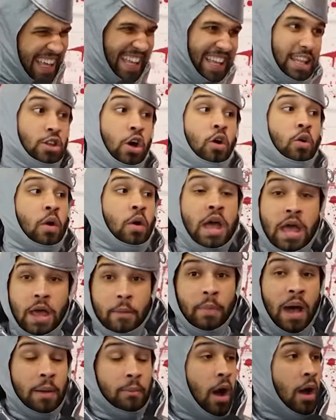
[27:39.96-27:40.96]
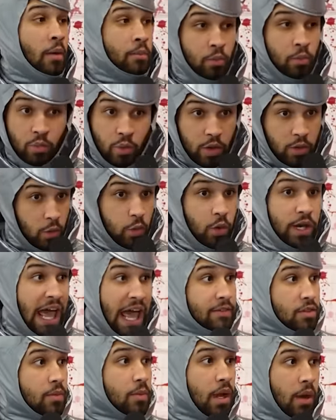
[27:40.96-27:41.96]
No, my mom would
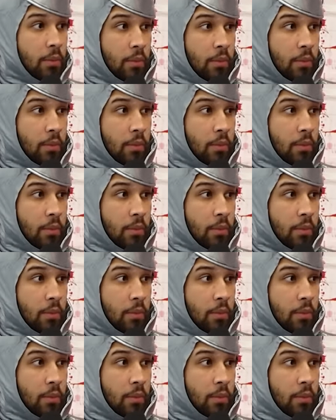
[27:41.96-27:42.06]
have to bring a